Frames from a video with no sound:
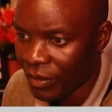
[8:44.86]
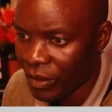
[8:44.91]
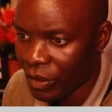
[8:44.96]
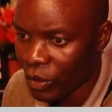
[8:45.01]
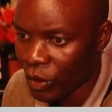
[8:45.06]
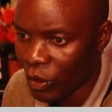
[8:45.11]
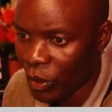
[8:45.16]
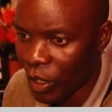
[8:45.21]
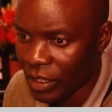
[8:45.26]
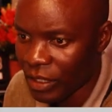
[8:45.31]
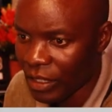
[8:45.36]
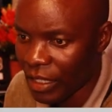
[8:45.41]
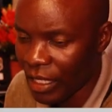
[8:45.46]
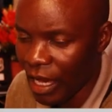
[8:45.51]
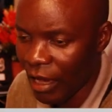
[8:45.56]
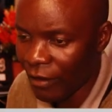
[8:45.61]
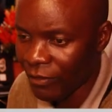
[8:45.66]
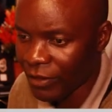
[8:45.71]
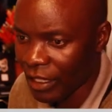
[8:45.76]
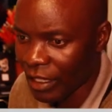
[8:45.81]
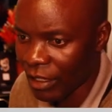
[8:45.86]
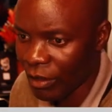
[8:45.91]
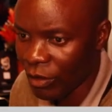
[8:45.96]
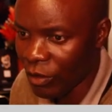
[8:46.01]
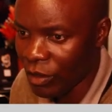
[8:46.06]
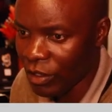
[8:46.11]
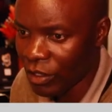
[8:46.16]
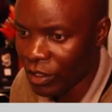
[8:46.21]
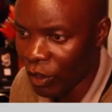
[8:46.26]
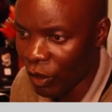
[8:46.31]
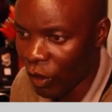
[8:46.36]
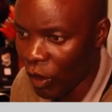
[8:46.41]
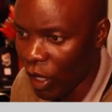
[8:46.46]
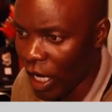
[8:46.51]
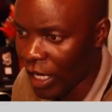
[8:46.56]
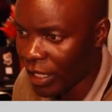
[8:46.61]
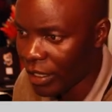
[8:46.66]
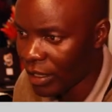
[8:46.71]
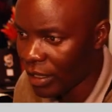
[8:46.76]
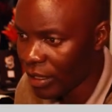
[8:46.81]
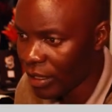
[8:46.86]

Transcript: So you are seeing I've started with 01,